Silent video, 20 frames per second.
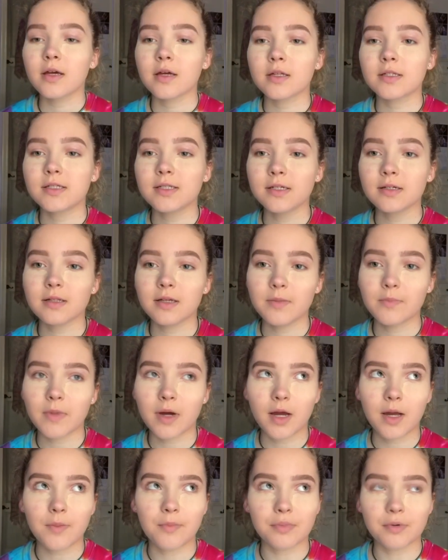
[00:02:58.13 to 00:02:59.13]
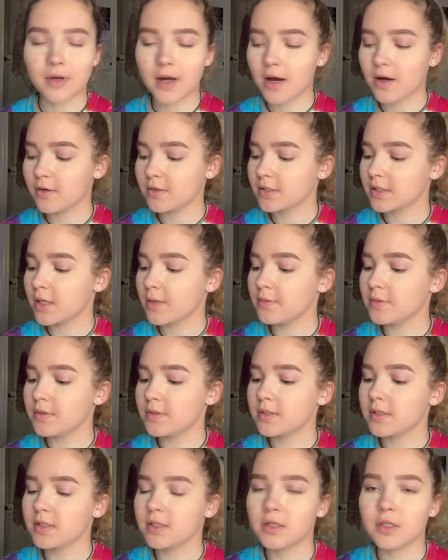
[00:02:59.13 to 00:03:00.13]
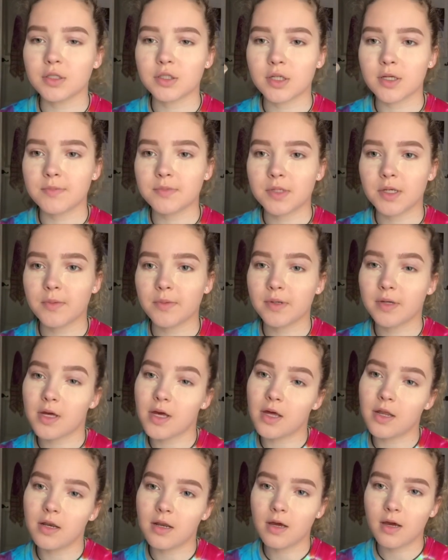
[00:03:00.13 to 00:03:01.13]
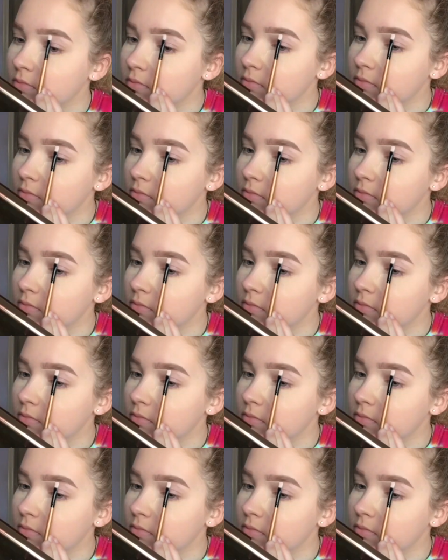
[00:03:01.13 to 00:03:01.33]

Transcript: Concealing my brows, I'm using the Shape Tape again.